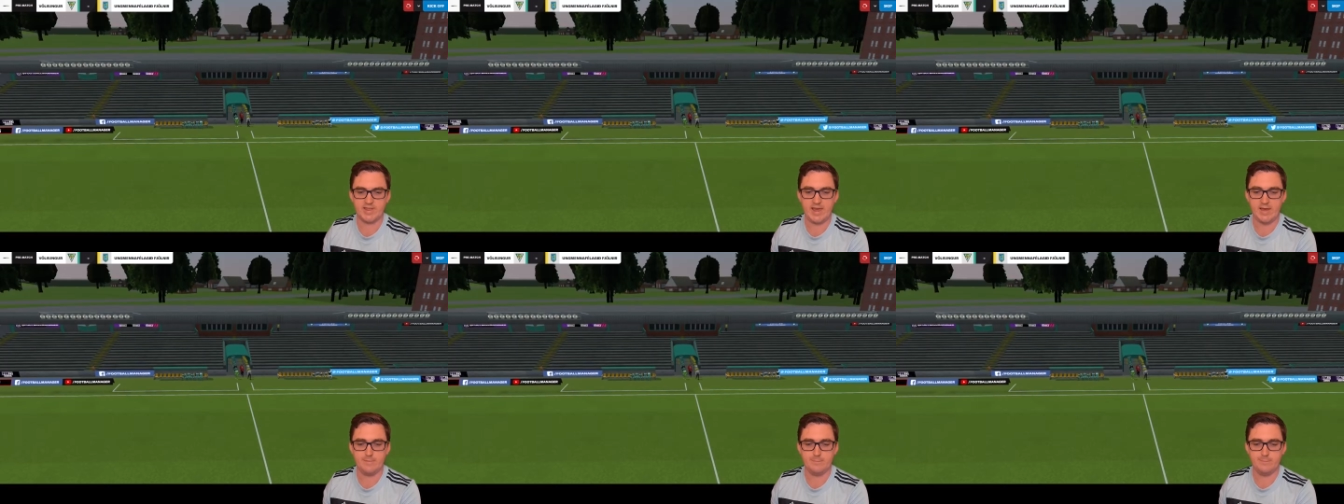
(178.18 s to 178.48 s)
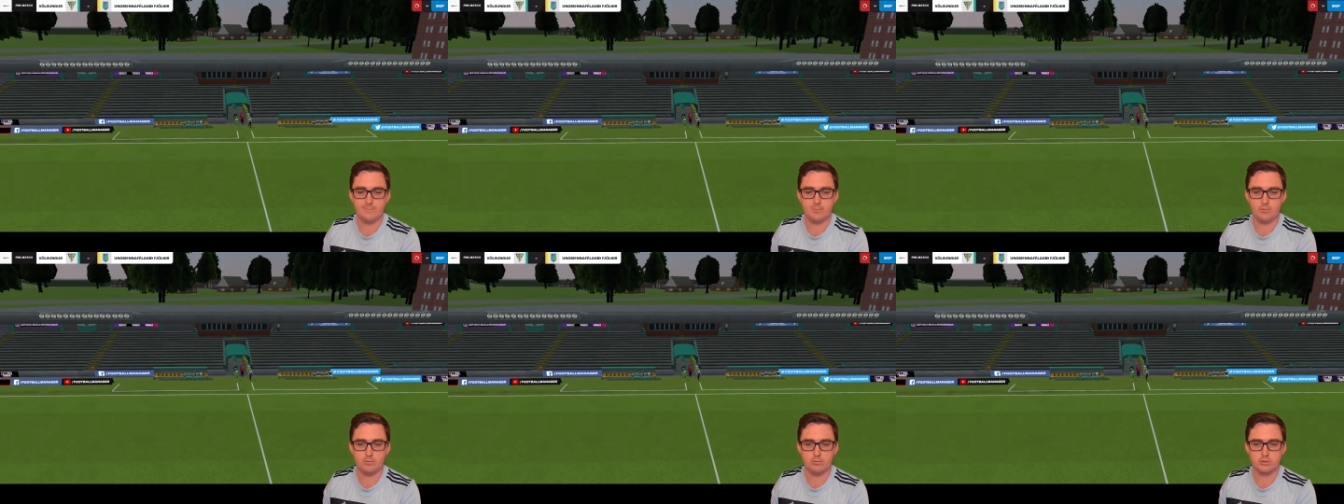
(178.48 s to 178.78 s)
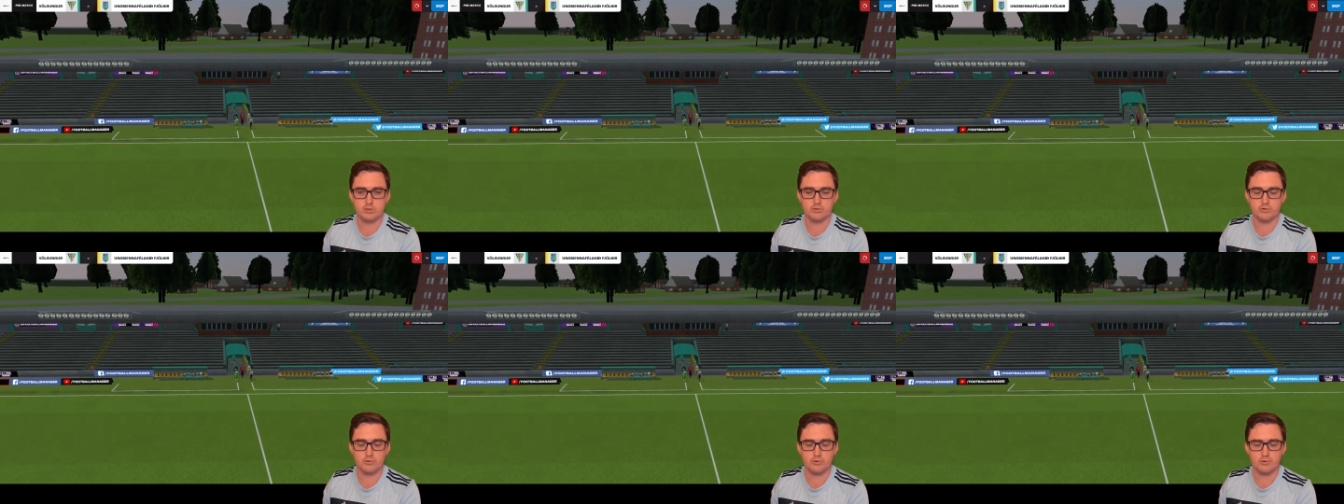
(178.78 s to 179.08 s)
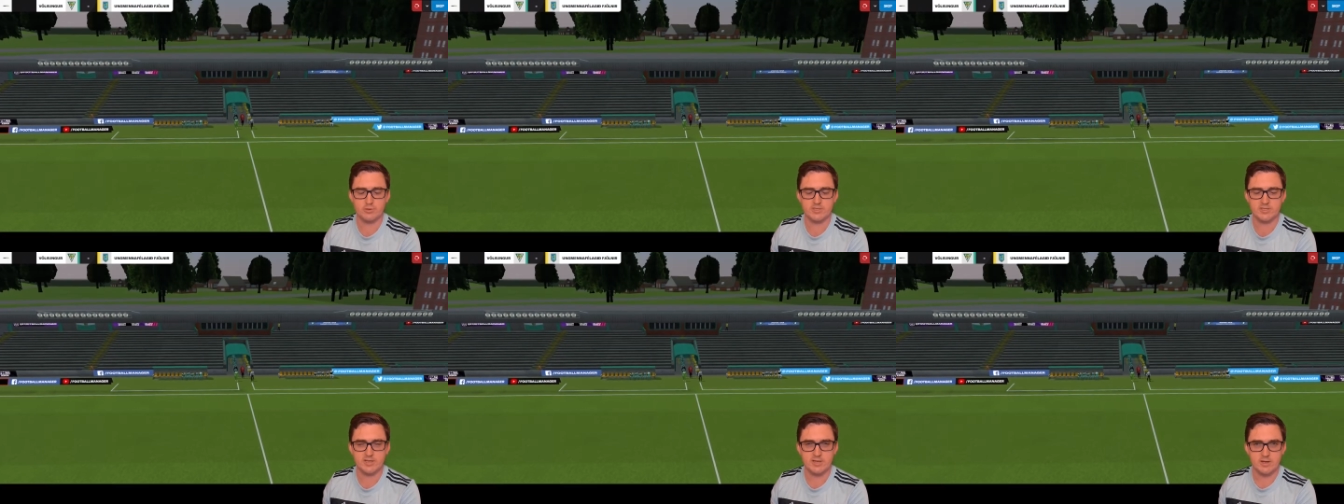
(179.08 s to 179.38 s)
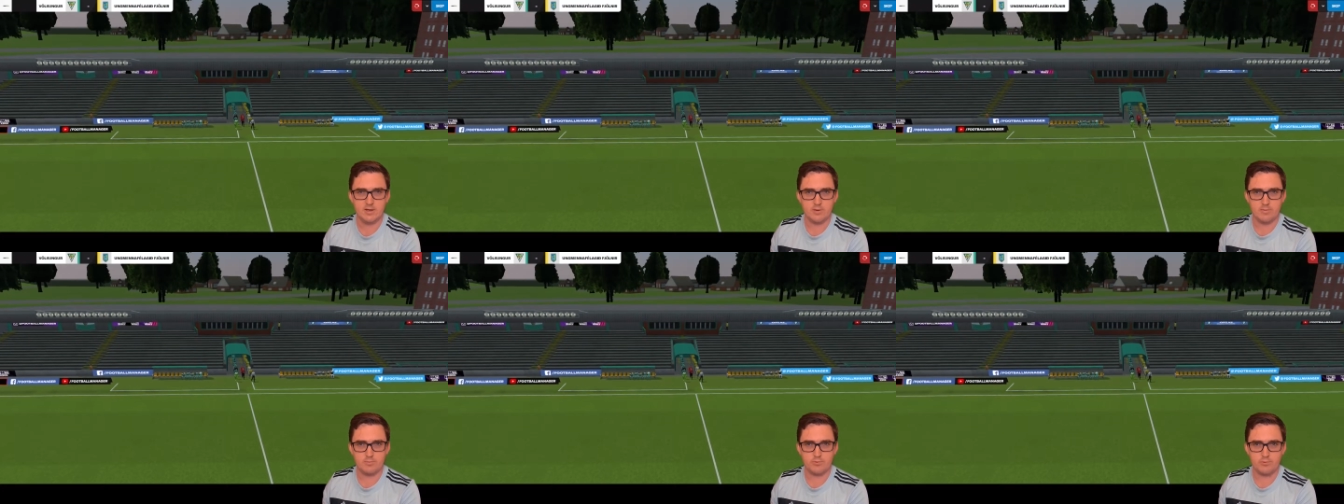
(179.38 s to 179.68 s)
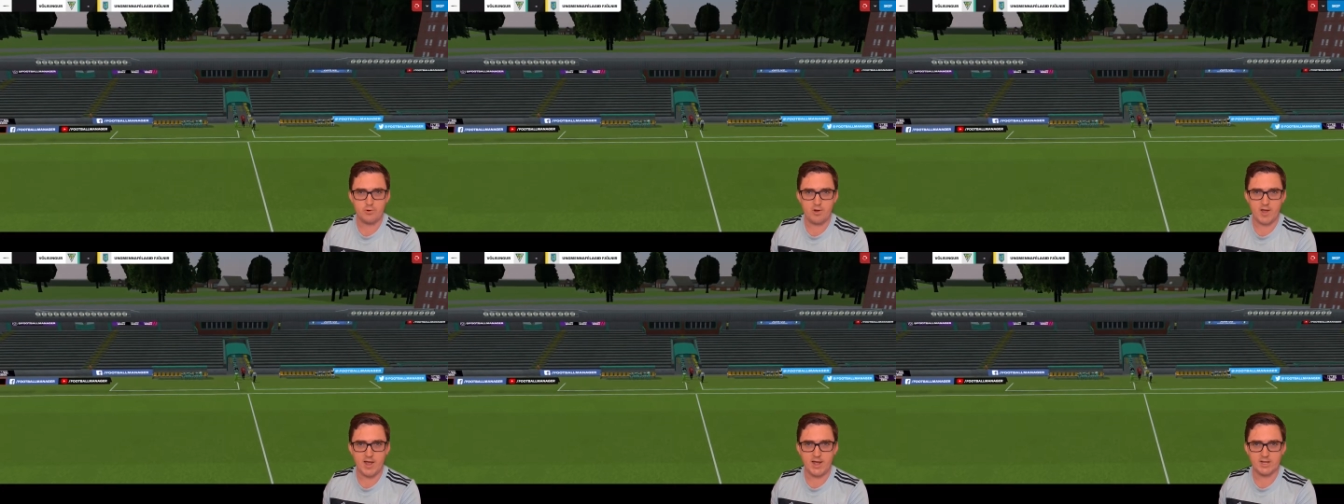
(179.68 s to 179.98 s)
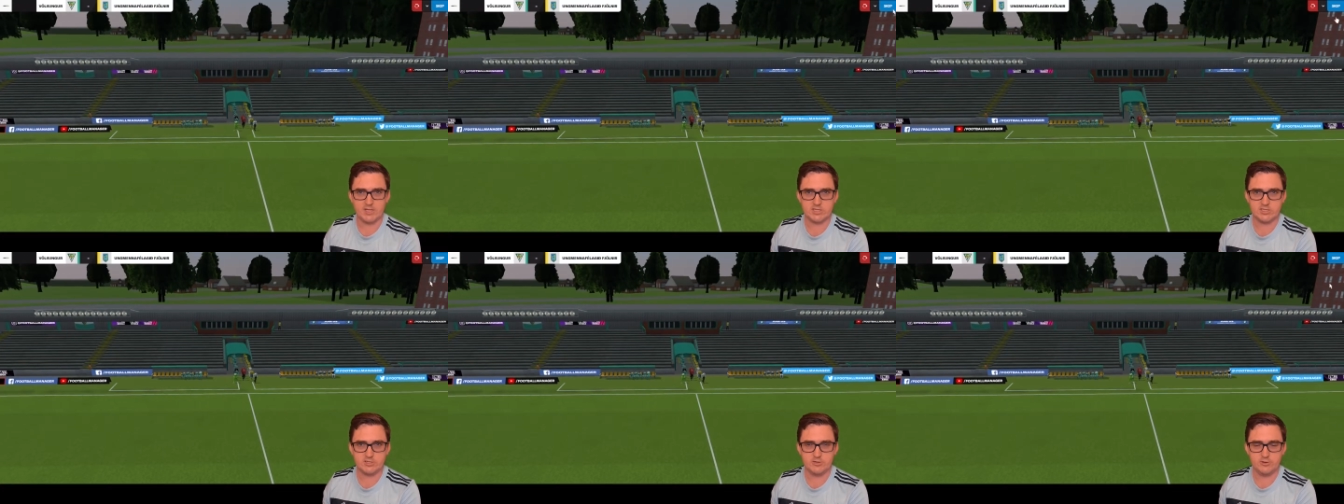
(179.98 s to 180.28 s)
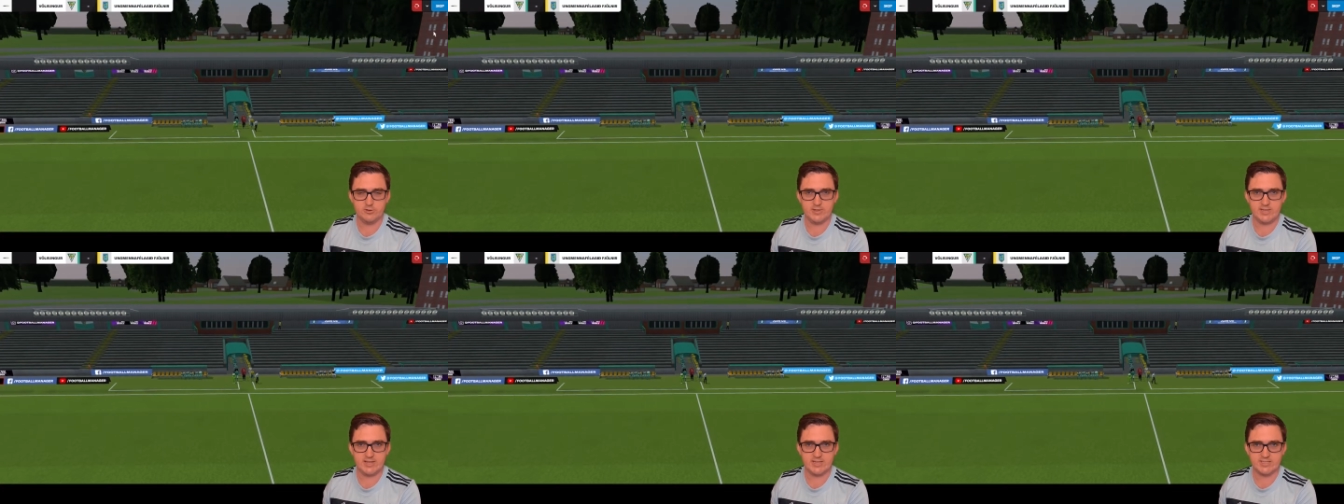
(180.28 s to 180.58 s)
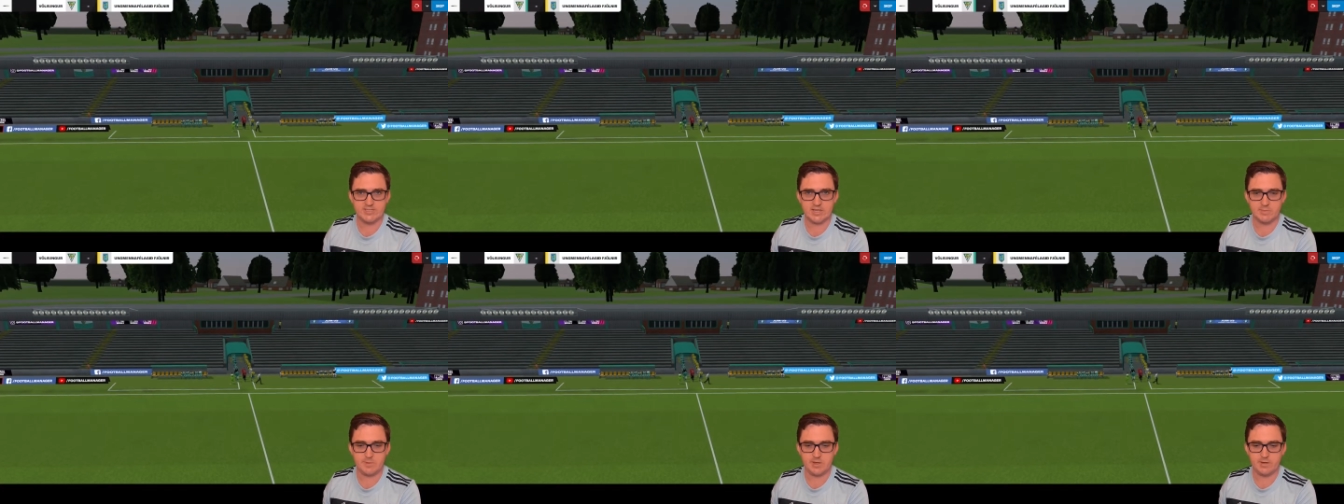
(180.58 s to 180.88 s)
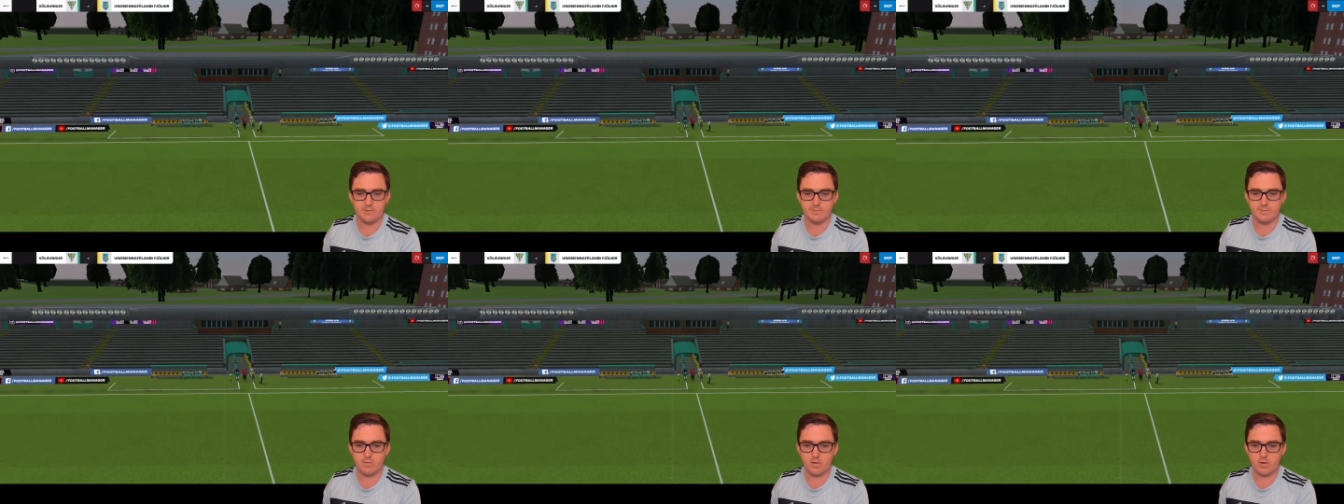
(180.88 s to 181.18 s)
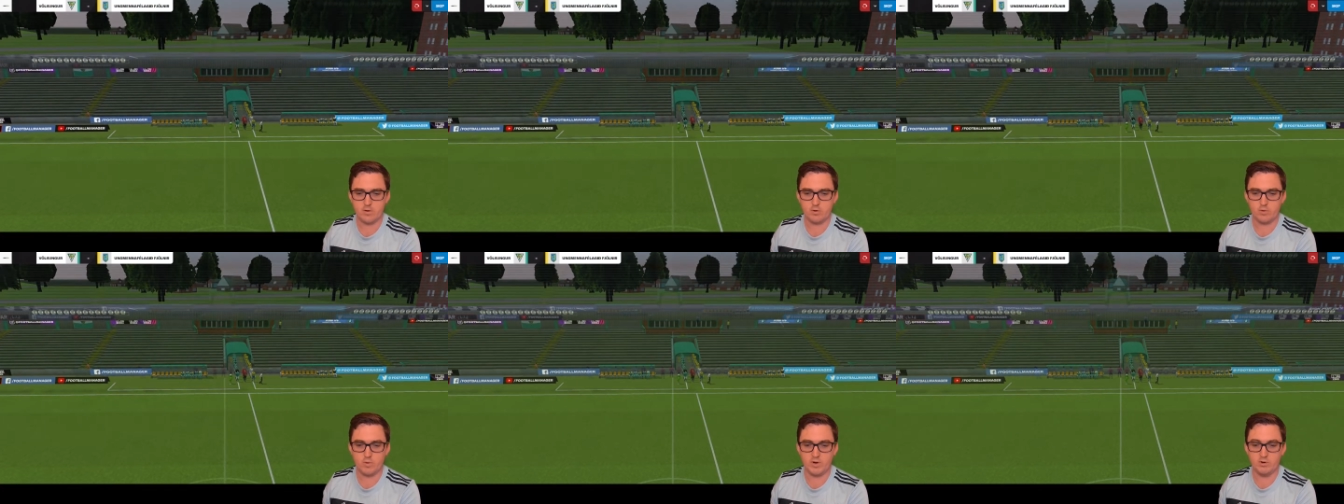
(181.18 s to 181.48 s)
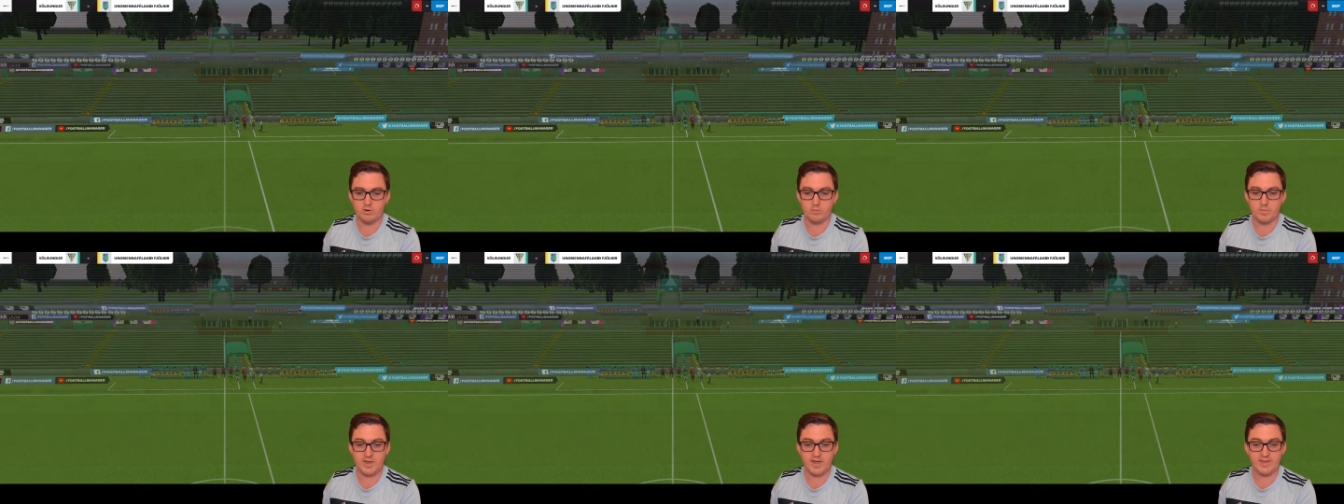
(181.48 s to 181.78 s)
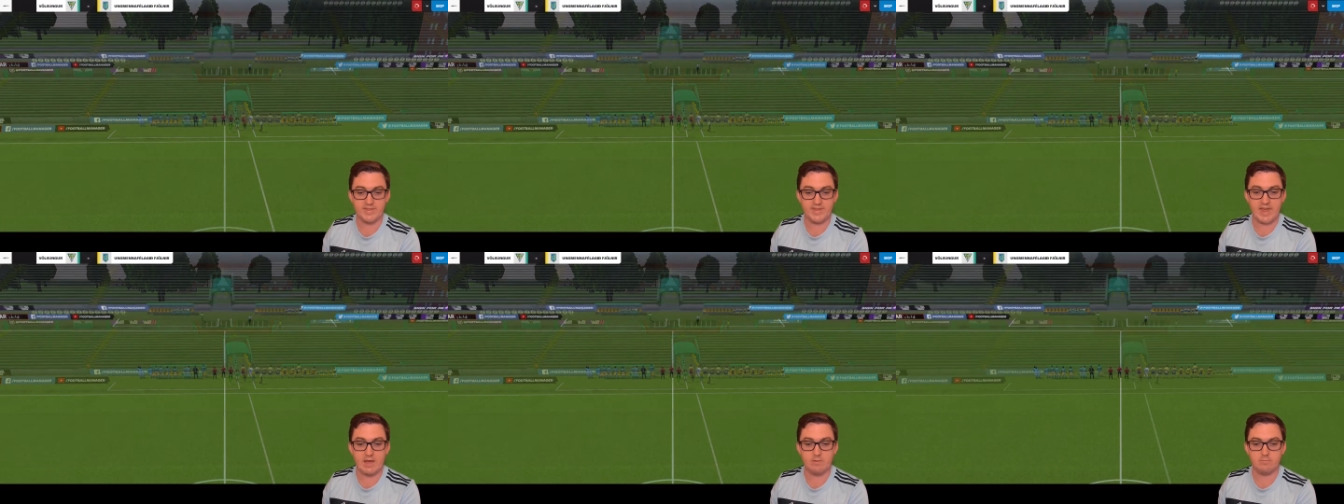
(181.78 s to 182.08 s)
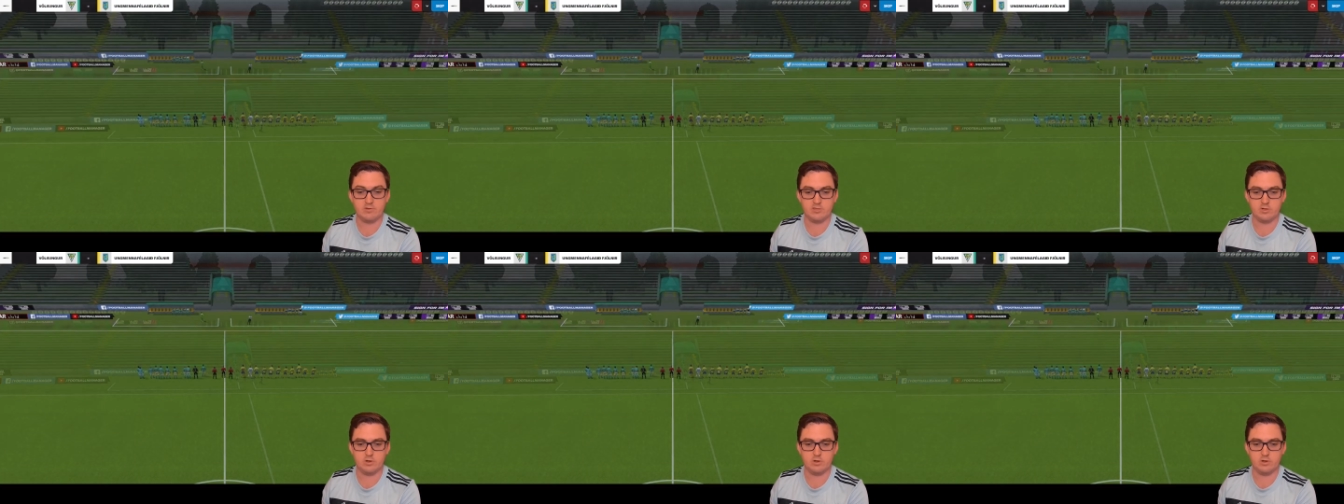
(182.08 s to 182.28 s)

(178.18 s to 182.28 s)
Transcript: at that, four draws prior to their semi-final win, albeit that